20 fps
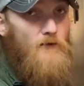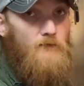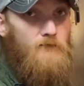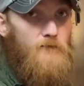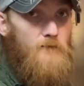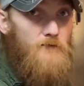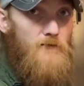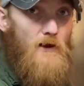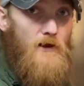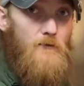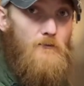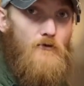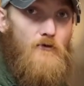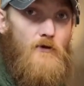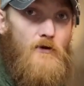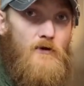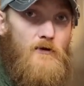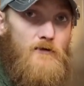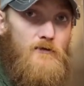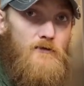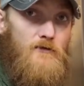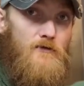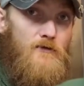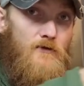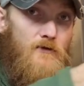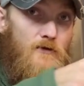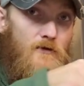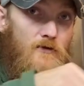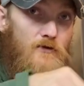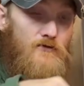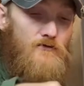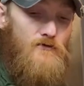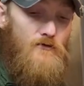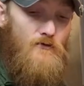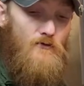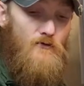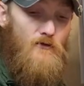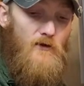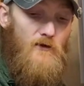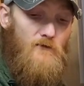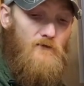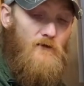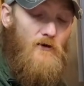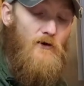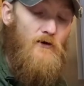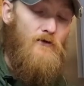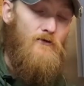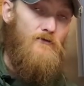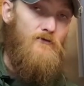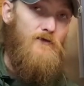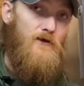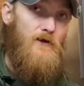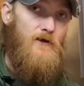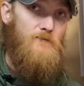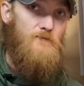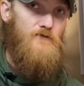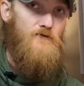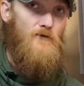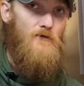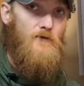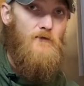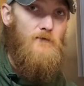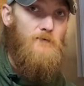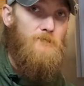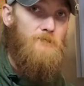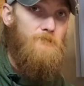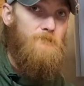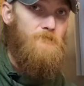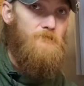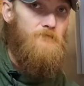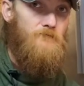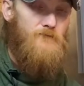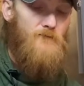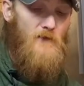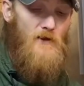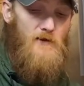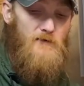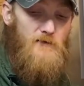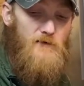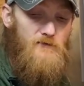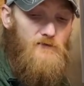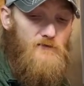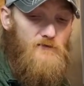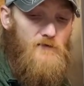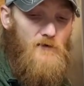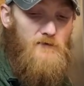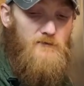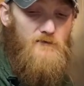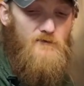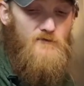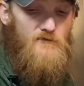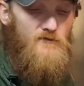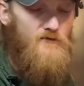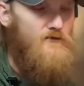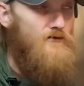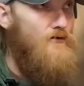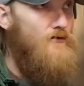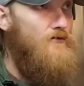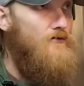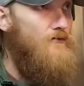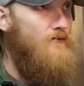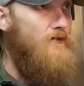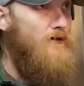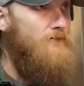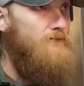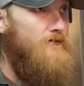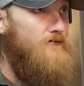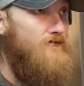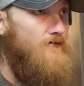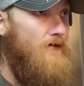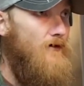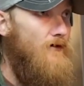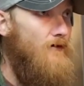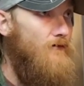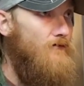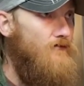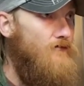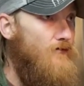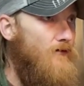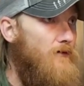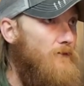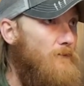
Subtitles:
from Table Rock to Lit Log Campsite. And then you take the Chattooga River Trail 3